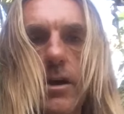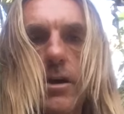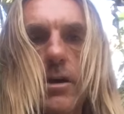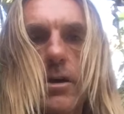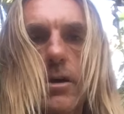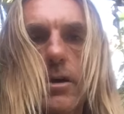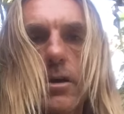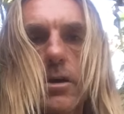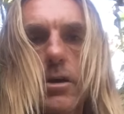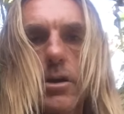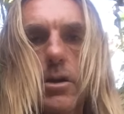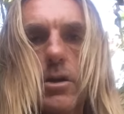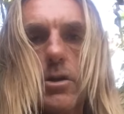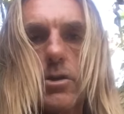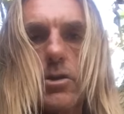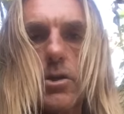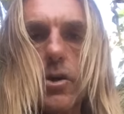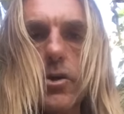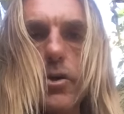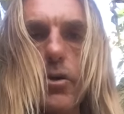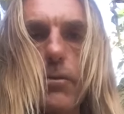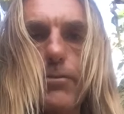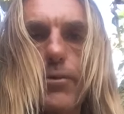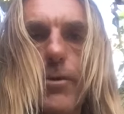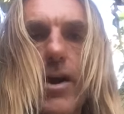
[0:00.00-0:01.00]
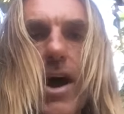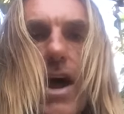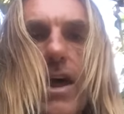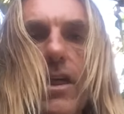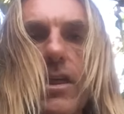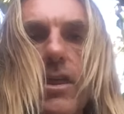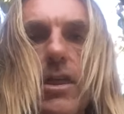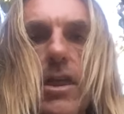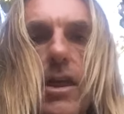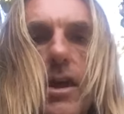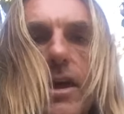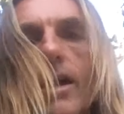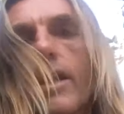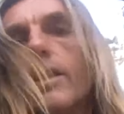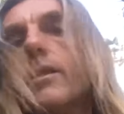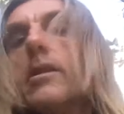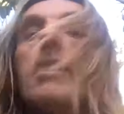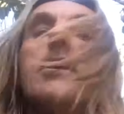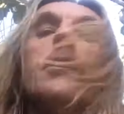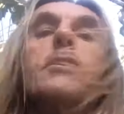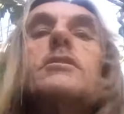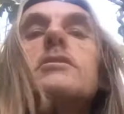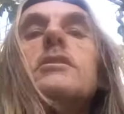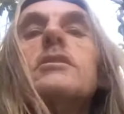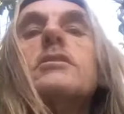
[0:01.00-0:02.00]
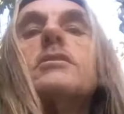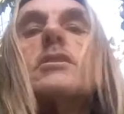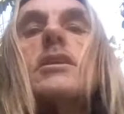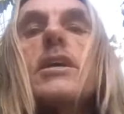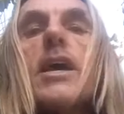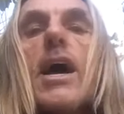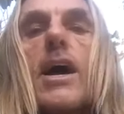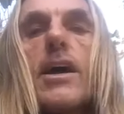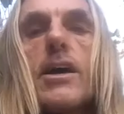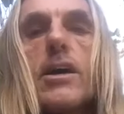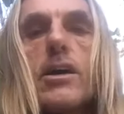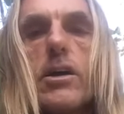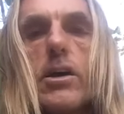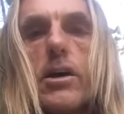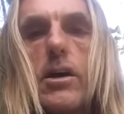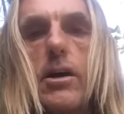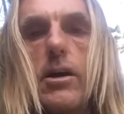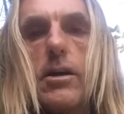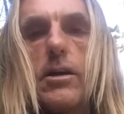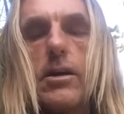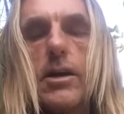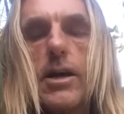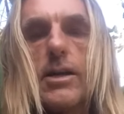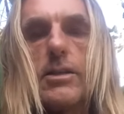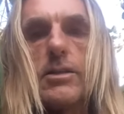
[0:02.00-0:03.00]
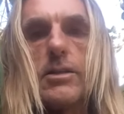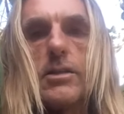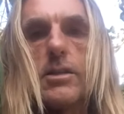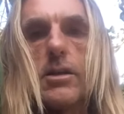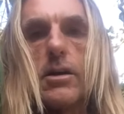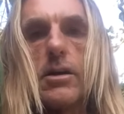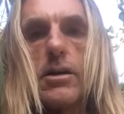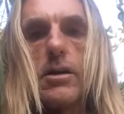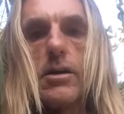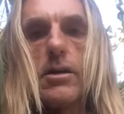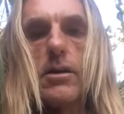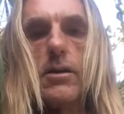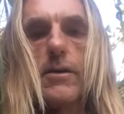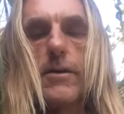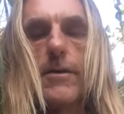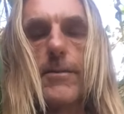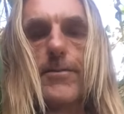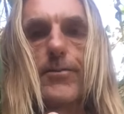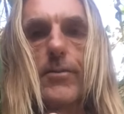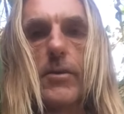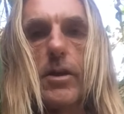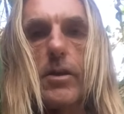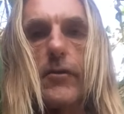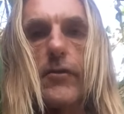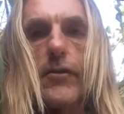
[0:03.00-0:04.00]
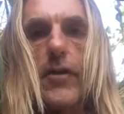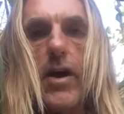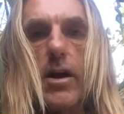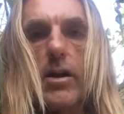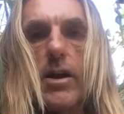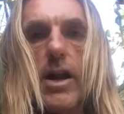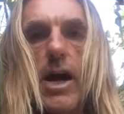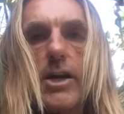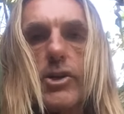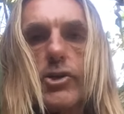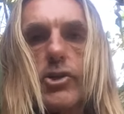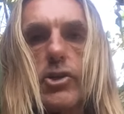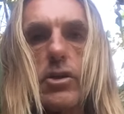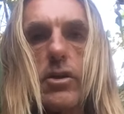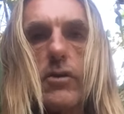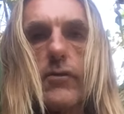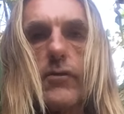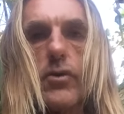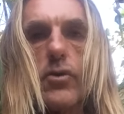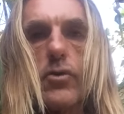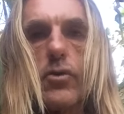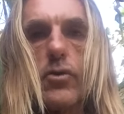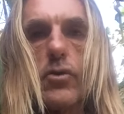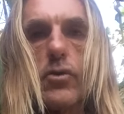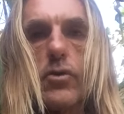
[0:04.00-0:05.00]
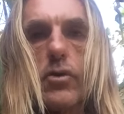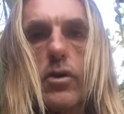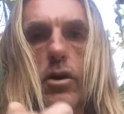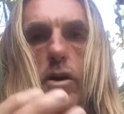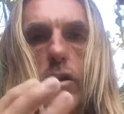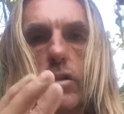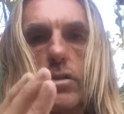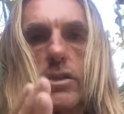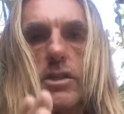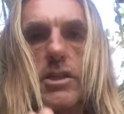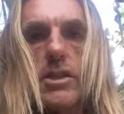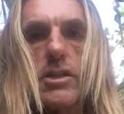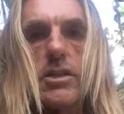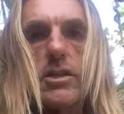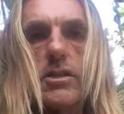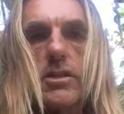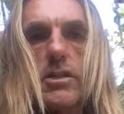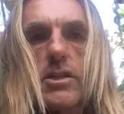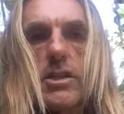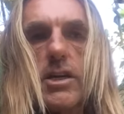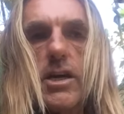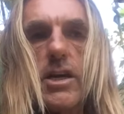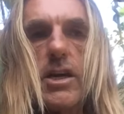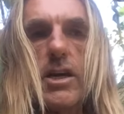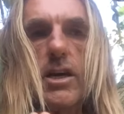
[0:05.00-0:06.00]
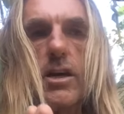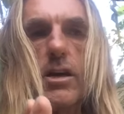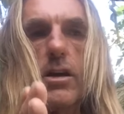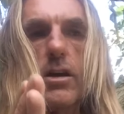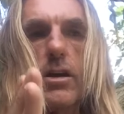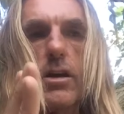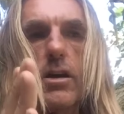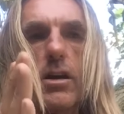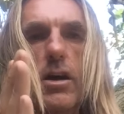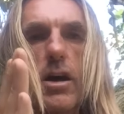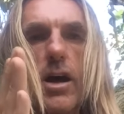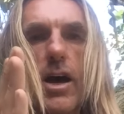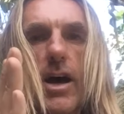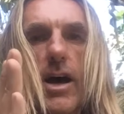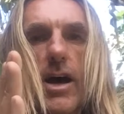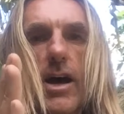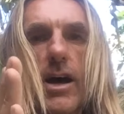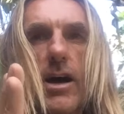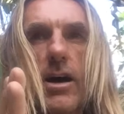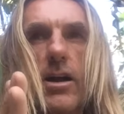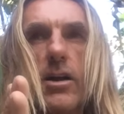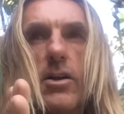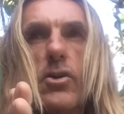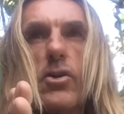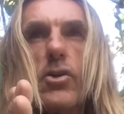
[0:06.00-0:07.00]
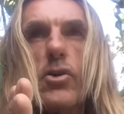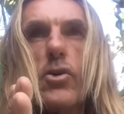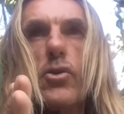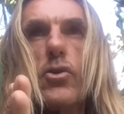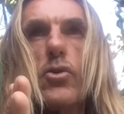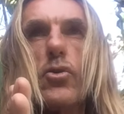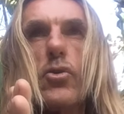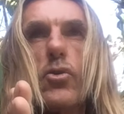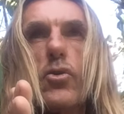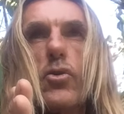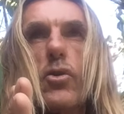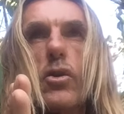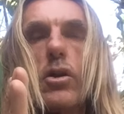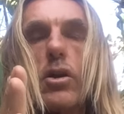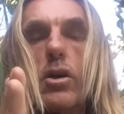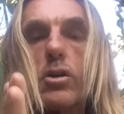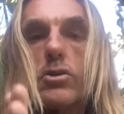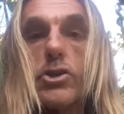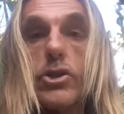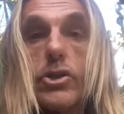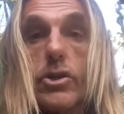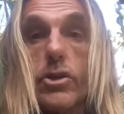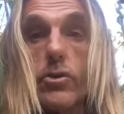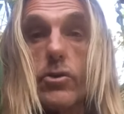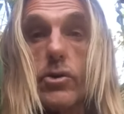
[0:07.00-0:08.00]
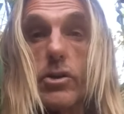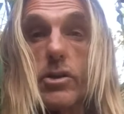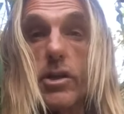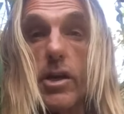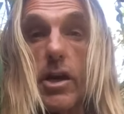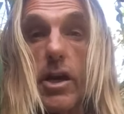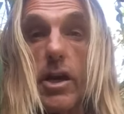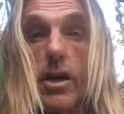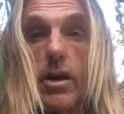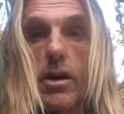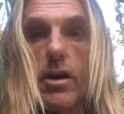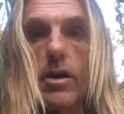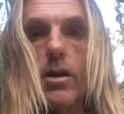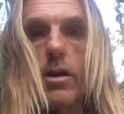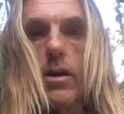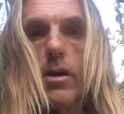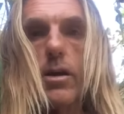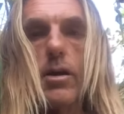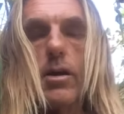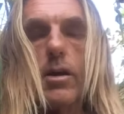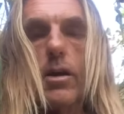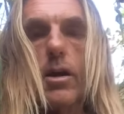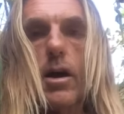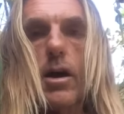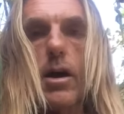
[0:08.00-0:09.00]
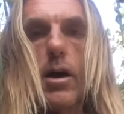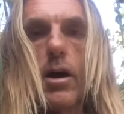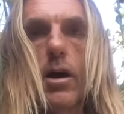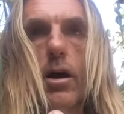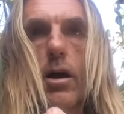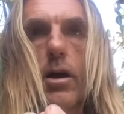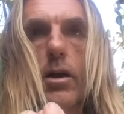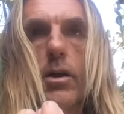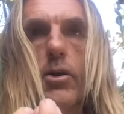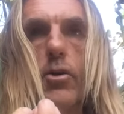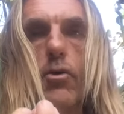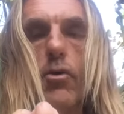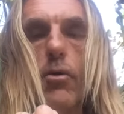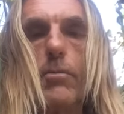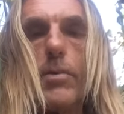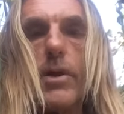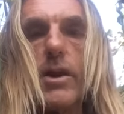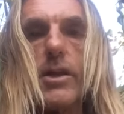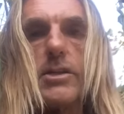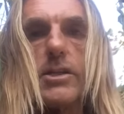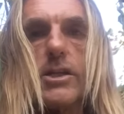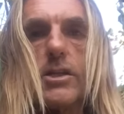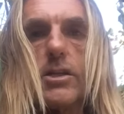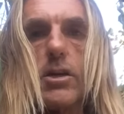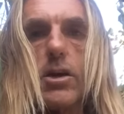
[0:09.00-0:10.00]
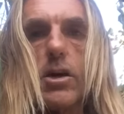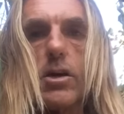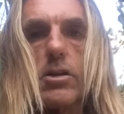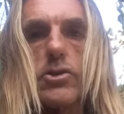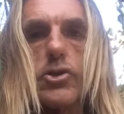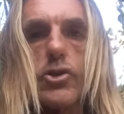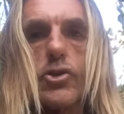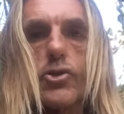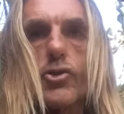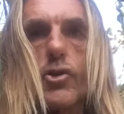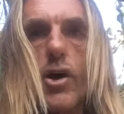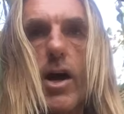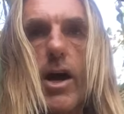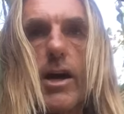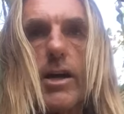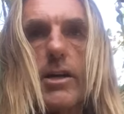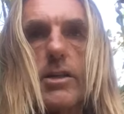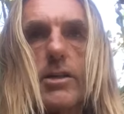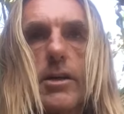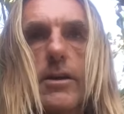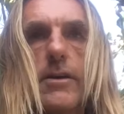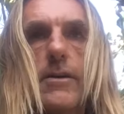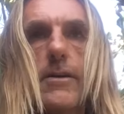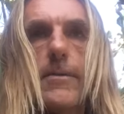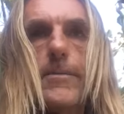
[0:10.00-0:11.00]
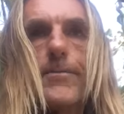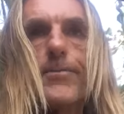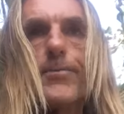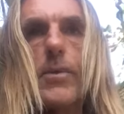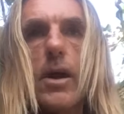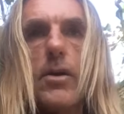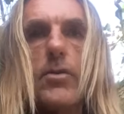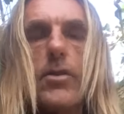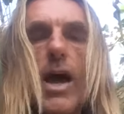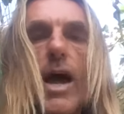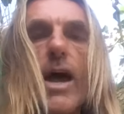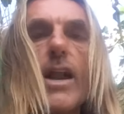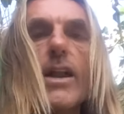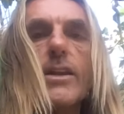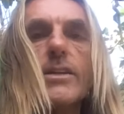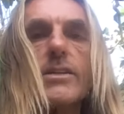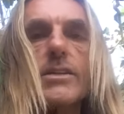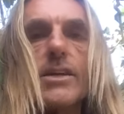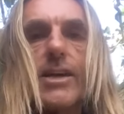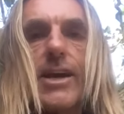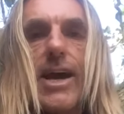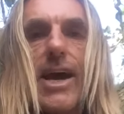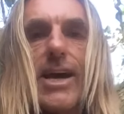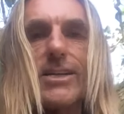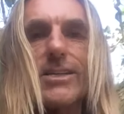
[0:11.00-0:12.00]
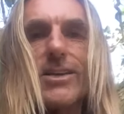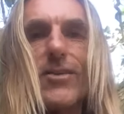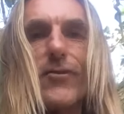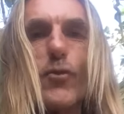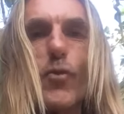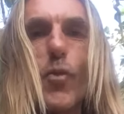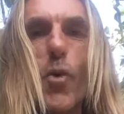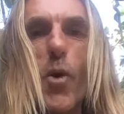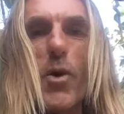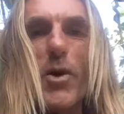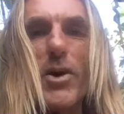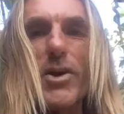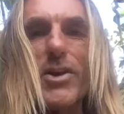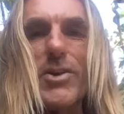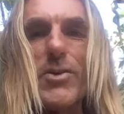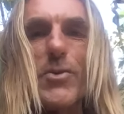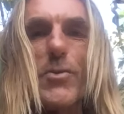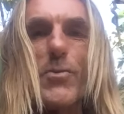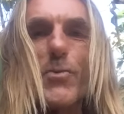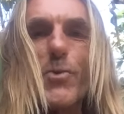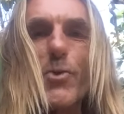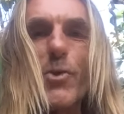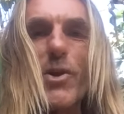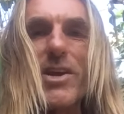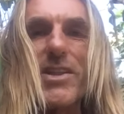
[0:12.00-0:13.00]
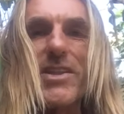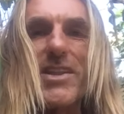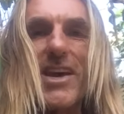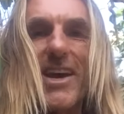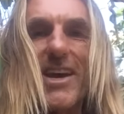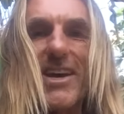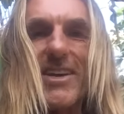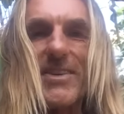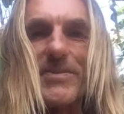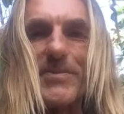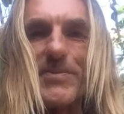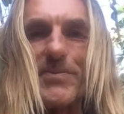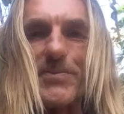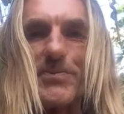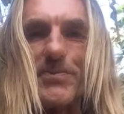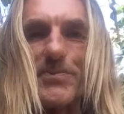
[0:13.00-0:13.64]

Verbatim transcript: So your breath in this is the anchor. It's the, the foundation of your consistency and your continuity and your ability to concentrate. then it's a case of what are you breathing?